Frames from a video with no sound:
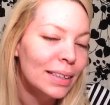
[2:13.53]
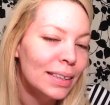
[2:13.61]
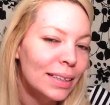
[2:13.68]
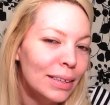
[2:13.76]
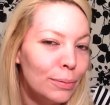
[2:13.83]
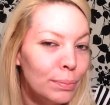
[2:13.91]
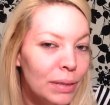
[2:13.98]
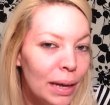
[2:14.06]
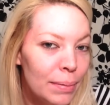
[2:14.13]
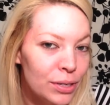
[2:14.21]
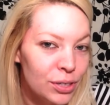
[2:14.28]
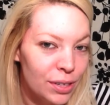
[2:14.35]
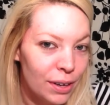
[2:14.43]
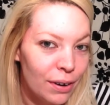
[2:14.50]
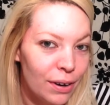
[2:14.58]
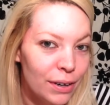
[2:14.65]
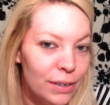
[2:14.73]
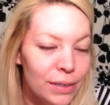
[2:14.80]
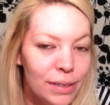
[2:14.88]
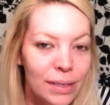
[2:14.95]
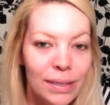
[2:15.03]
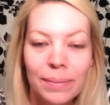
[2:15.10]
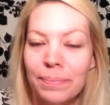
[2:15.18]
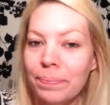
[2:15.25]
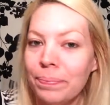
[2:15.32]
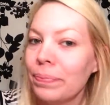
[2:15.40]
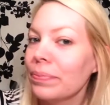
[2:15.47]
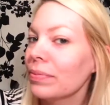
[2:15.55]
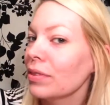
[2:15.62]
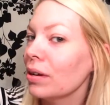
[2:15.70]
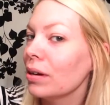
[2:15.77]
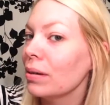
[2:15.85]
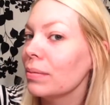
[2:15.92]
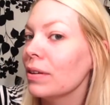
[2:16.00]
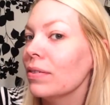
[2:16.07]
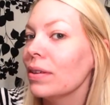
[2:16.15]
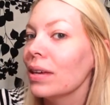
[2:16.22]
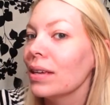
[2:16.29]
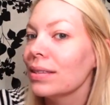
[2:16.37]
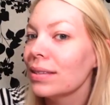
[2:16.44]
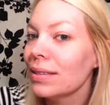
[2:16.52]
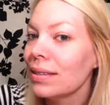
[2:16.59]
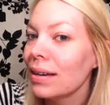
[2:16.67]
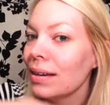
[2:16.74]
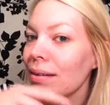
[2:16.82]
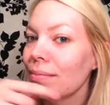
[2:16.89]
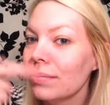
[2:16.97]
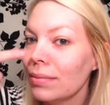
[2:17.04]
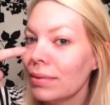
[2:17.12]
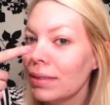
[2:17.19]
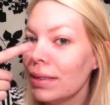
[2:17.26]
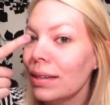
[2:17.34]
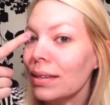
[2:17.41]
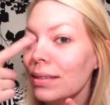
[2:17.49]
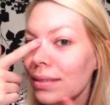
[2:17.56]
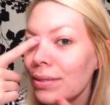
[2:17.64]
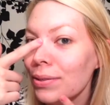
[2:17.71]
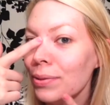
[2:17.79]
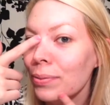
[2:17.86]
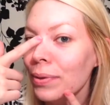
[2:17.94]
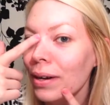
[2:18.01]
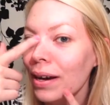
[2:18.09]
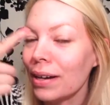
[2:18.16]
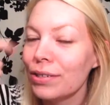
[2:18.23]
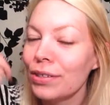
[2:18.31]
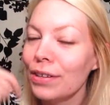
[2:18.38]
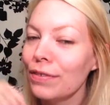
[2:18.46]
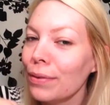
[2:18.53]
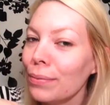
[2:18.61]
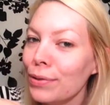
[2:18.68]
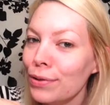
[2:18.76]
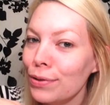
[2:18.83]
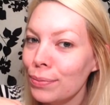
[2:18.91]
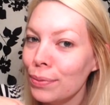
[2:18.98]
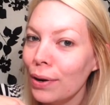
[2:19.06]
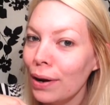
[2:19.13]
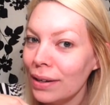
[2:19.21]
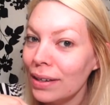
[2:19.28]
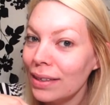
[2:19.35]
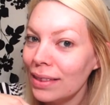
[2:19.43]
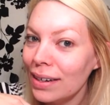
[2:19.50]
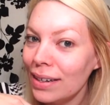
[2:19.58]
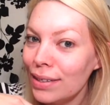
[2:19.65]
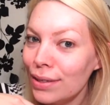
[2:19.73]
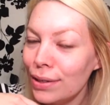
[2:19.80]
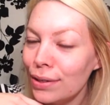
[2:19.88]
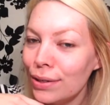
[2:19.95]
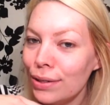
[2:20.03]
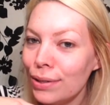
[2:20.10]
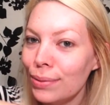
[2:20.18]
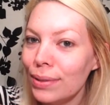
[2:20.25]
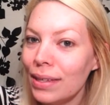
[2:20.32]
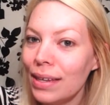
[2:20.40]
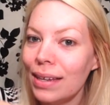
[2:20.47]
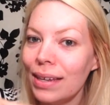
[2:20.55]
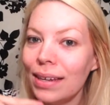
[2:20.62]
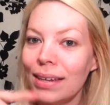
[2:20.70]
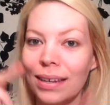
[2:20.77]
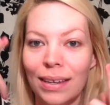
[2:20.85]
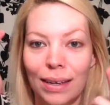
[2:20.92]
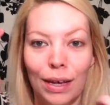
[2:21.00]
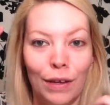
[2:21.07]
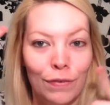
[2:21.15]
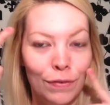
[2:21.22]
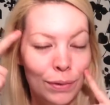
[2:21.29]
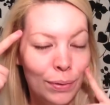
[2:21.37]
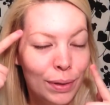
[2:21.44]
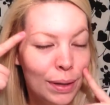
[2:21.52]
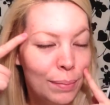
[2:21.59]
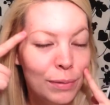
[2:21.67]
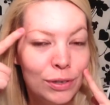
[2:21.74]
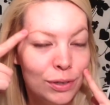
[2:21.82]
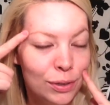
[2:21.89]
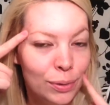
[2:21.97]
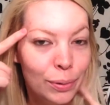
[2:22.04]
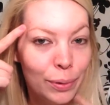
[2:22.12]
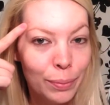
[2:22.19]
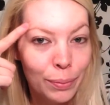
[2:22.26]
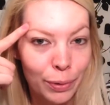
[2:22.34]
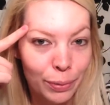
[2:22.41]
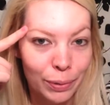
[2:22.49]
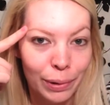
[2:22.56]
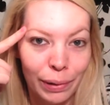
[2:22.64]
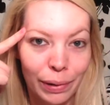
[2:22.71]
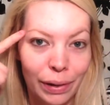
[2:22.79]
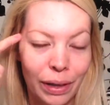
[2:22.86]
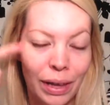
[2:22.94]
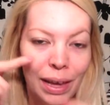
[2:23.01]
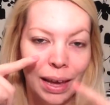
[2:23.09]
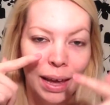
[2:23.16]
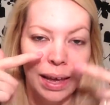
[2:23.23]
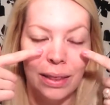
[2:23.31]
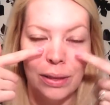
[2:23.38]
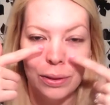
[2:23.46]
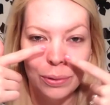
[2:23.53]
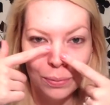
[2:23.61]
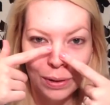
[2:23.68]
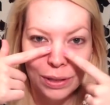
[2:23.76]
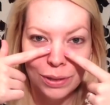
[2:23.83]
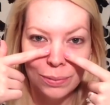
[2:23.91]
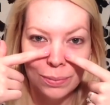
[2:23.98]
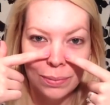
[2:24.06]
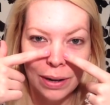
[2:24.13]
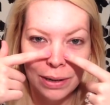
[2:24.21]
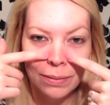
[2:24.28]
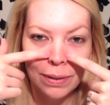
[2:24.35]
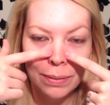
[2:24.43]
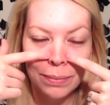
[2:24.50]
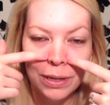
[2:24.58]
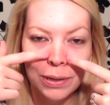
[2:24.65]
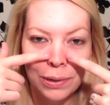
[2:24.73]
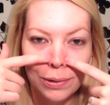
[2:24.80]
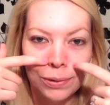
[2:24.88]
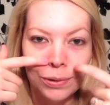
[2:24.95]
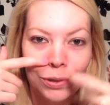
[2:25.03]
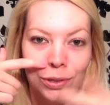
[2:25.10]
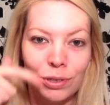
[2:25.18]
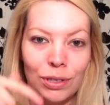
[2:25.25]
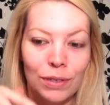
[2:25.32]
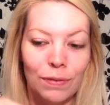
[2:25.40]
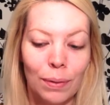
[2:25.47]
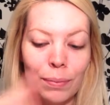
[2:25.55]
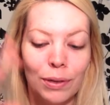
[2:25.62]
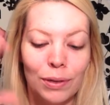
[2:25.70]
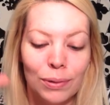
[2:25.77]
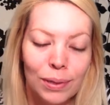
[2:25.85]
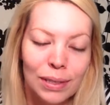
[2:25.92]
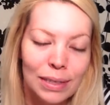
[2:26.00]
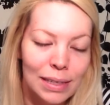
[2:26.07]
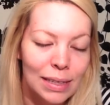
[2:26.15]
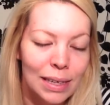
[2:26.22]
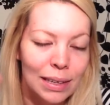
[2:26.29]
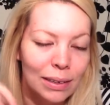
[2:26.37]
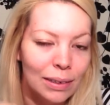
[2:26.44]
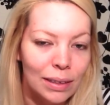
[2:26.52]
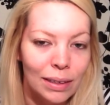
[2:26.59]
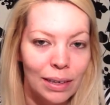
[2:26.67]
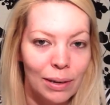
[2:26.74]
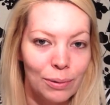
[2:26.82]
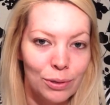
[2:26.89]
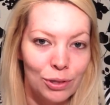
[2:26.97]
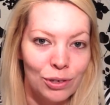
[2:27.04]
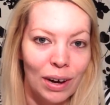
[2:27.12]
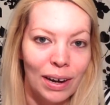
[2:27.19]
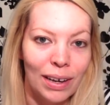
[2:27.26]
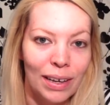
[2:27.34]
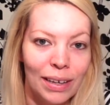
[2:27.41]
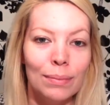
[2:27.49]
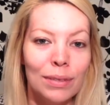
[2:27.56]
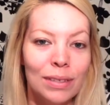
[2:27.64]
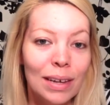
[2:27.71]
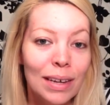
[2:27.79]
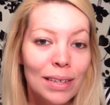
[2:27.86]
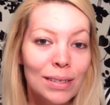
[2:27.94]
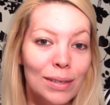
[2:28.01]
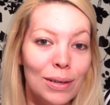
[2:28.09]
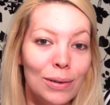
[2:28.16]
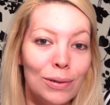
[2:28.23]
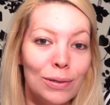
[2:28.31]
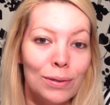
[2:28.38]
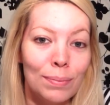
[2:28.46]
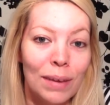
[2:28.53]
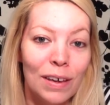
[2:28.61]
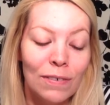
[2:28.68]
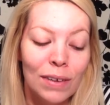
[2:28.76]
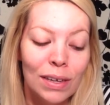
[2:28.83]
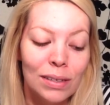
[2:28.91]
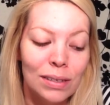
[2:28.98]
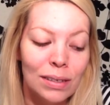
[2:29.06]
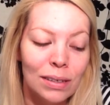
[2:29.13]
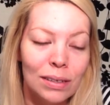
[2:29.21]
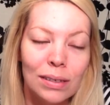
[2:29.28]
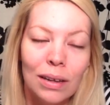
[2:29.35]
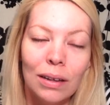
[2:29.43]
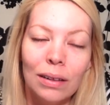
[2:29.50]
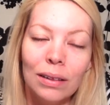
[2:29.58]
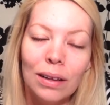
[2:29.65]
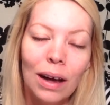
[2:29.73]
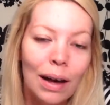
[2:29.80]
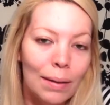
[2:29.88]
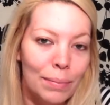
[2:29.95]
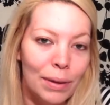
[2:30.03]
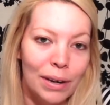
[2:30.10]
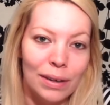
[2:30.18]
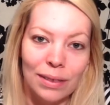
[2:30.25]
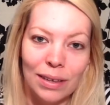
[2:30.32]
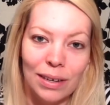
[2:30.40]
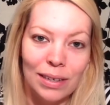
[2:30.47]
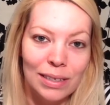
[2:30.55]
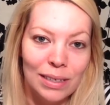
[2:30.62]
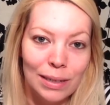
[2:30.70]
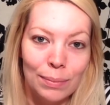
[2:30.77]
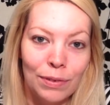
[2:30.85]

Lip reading: little blemish scars on my face. These two were actually from a new product that I started using. A few of them are just hormonal, and then the ones right around my nose are just from a new concealer that I was trying. Besides those, my face looks a lot better than it did